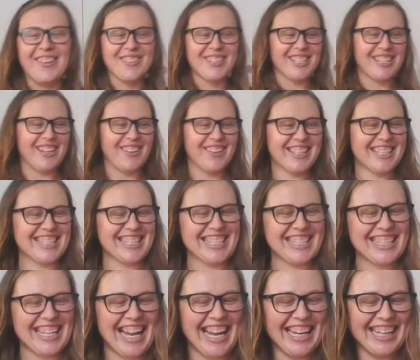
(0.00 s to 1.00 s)
I'm so
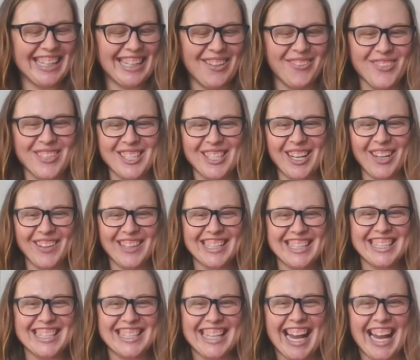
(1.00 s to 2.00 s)
excited. I'm so
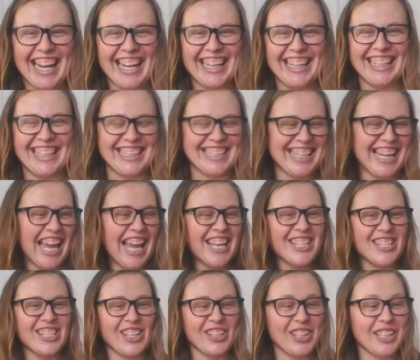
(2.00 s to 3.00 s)
excited.
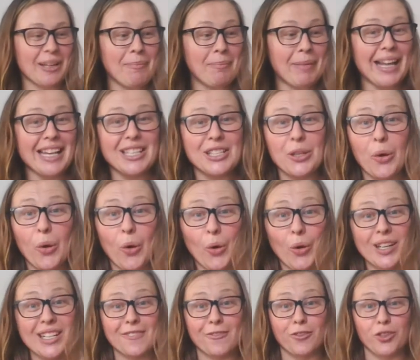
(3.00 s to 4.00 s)
So you can place your
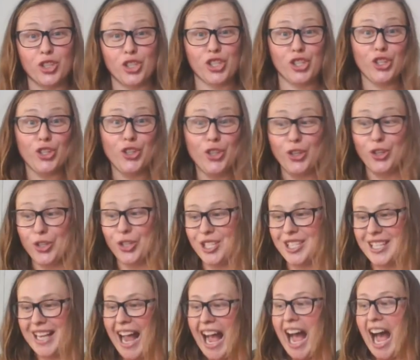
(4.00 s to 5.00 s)
orders for
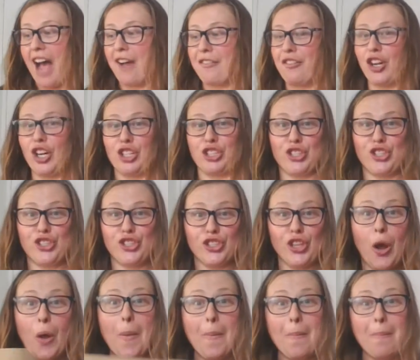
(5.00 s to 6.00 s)
shoes. I've got
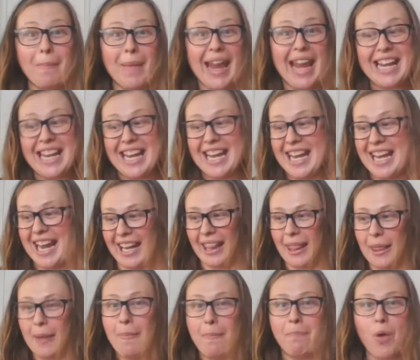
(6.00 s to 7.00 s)
so many
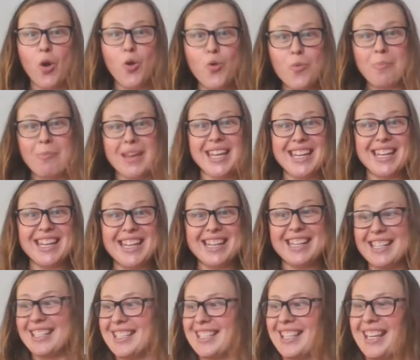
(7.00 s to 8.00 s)
at the
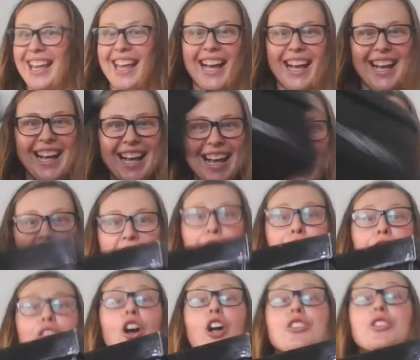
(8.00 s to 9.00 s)
moment.
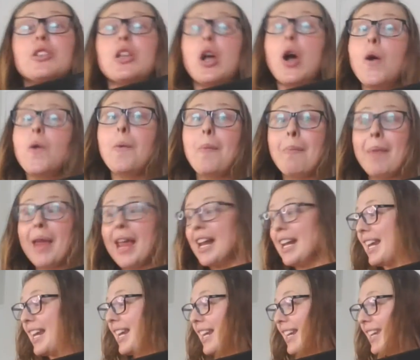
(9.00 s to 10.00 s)
I've got so
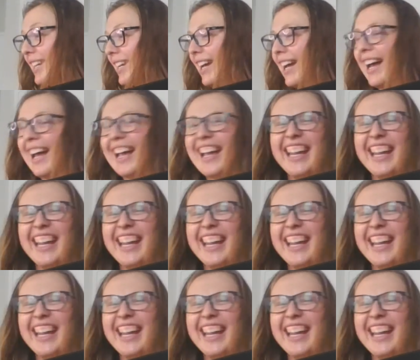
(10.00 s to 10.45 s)
many.